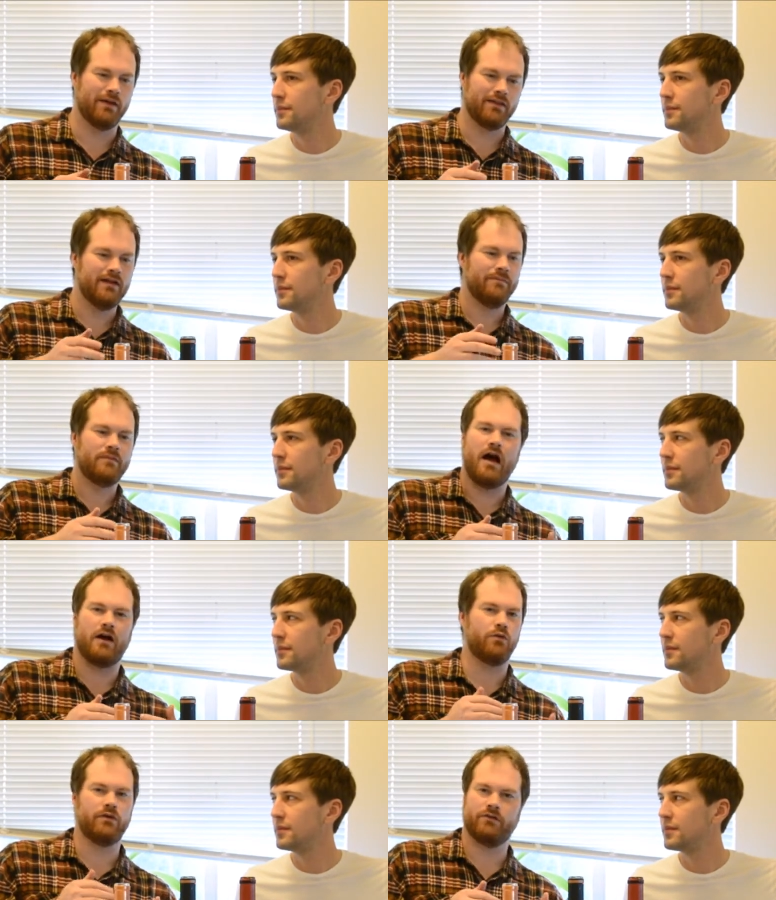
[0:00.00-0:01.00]
Speaker 1: with
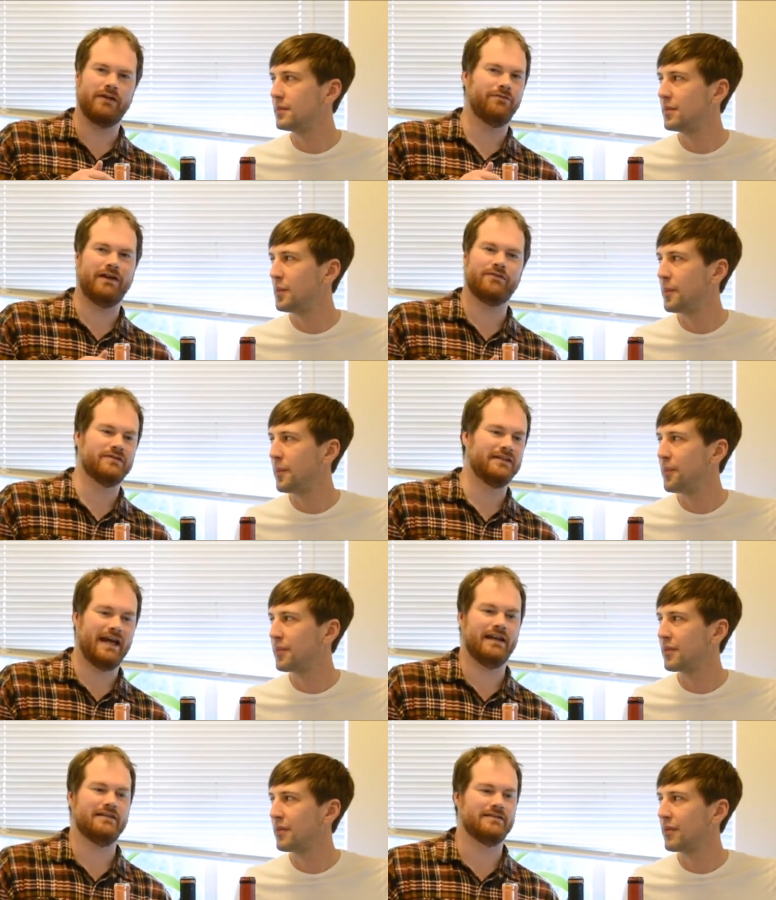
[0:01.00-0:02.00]
awkward green flavors and
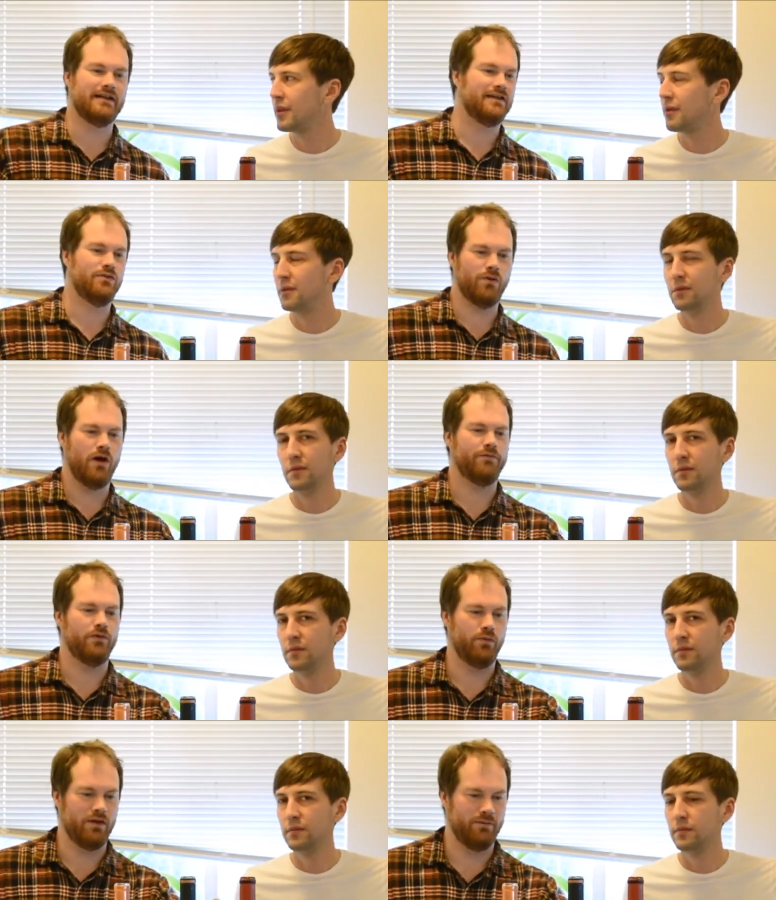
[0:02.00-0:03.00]
tannins like you
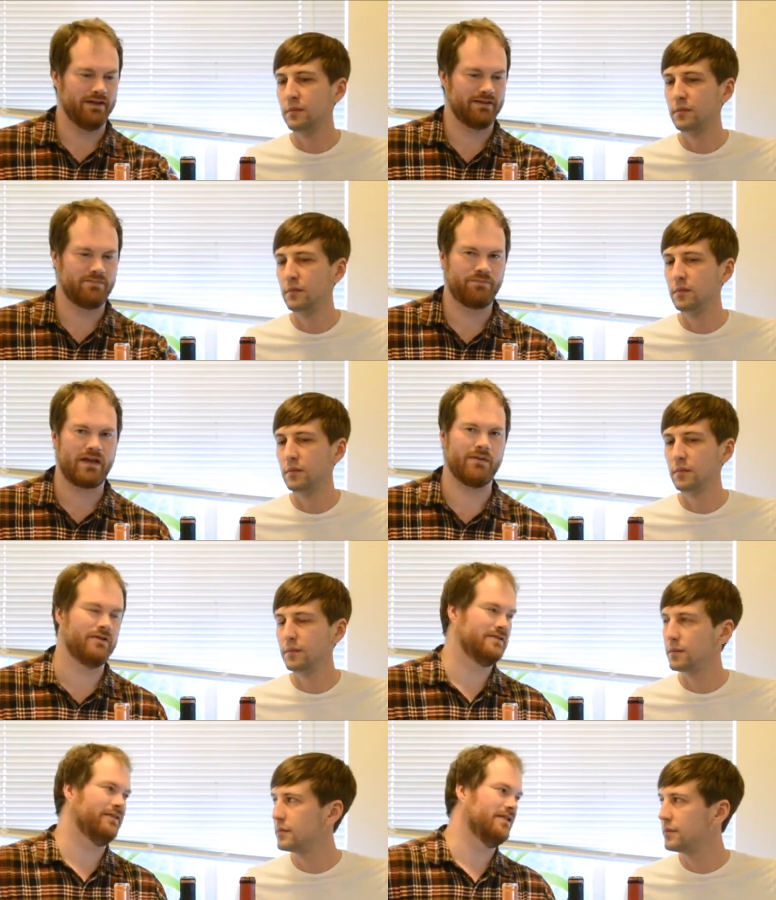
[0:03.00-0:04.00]
often will with
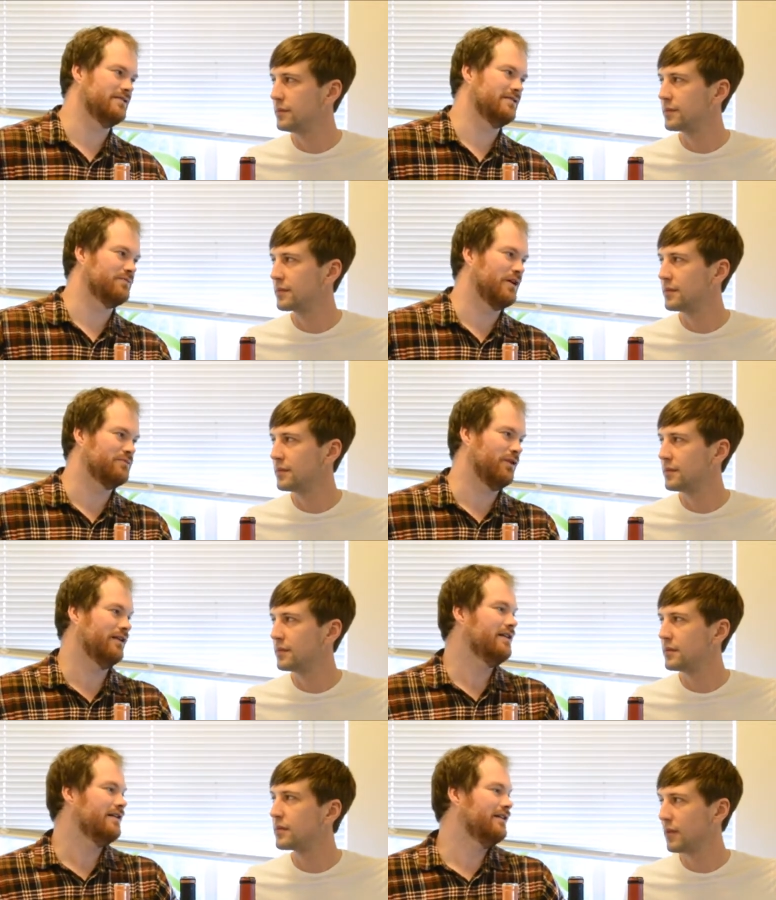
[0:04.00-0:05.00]
Cabernet Sauvignons at this price point.
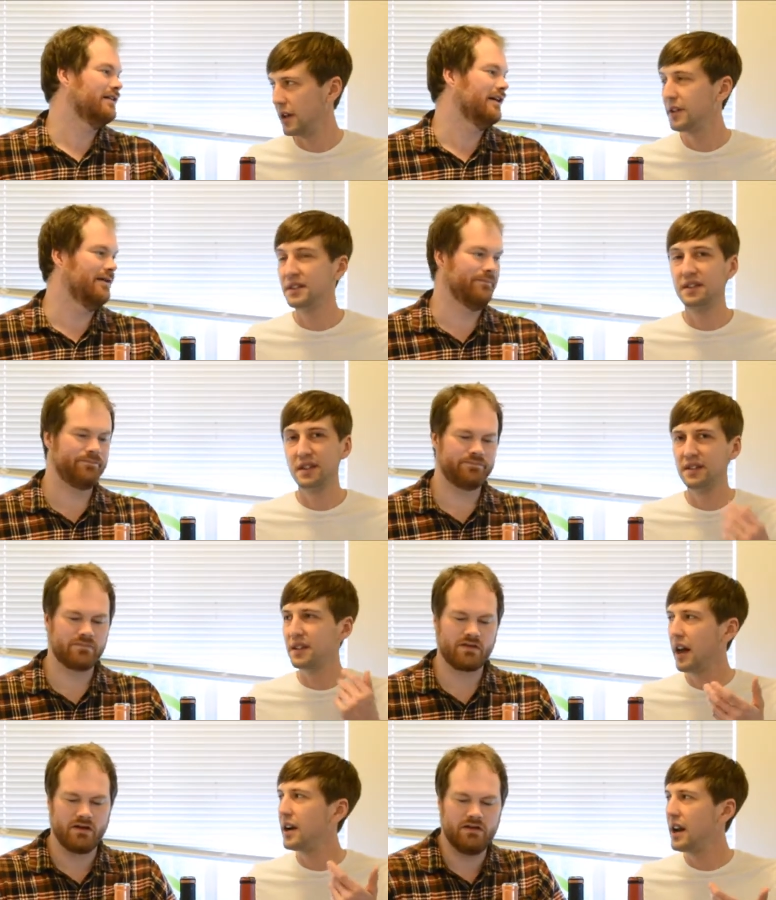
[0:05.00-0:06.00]
Speaker 2: Yeah, this
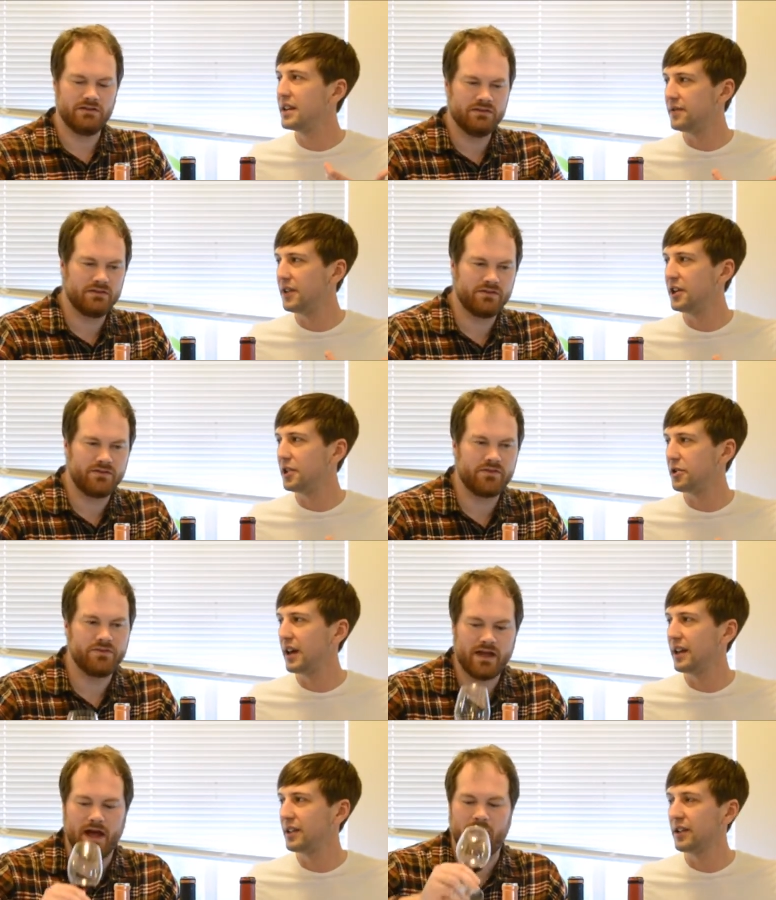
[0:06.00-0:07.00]
has got a nice finish,
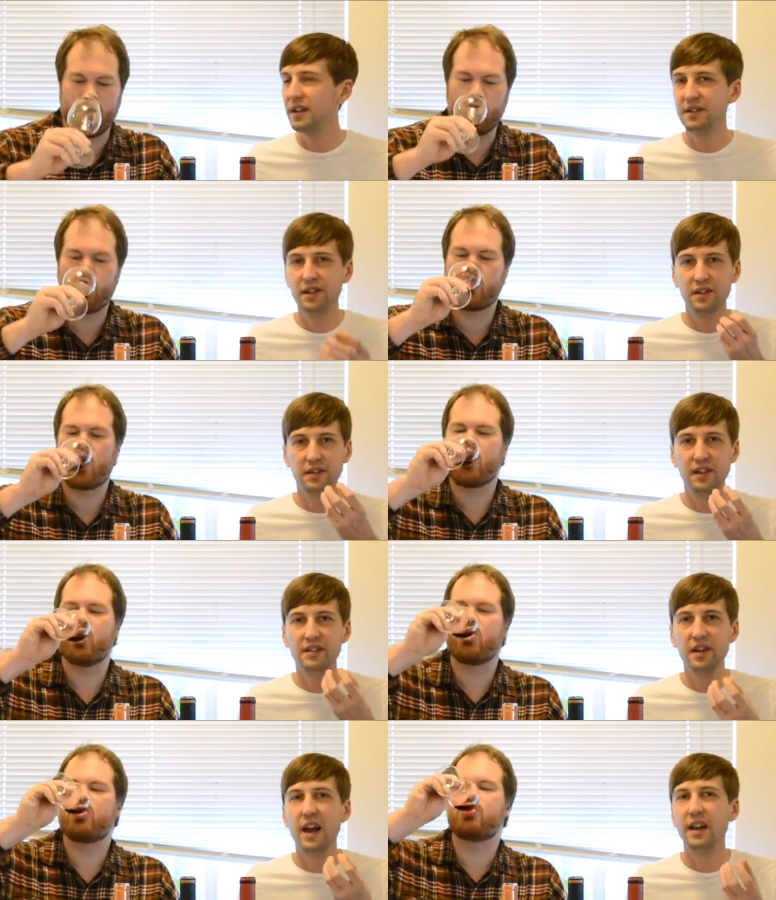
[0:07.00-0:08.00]
right? Like there's a
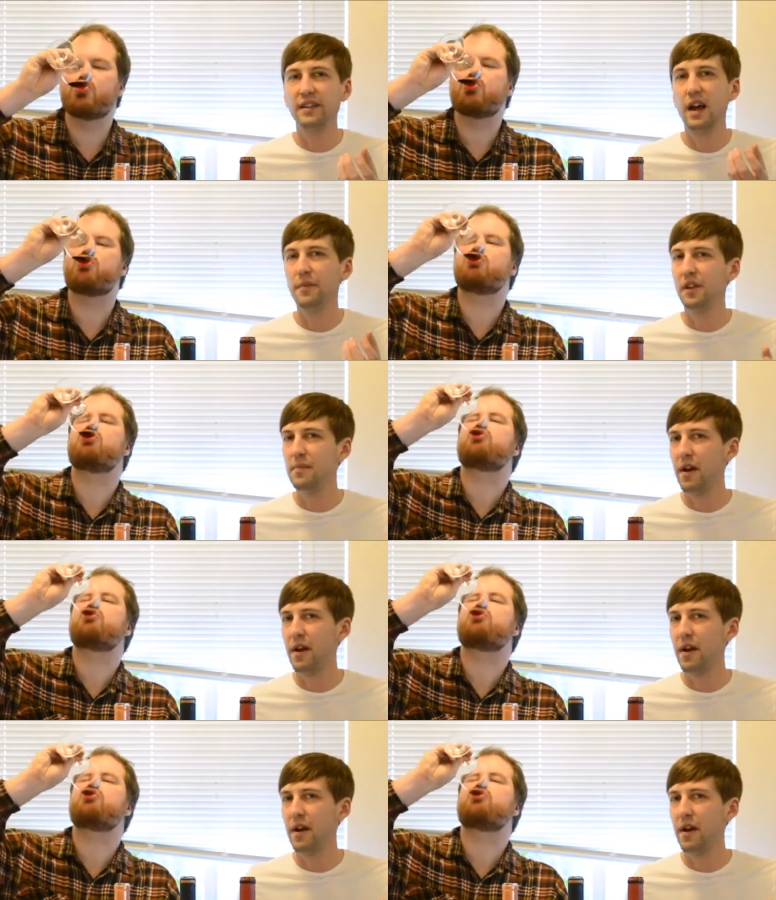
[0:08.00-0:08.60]
decent hang time to the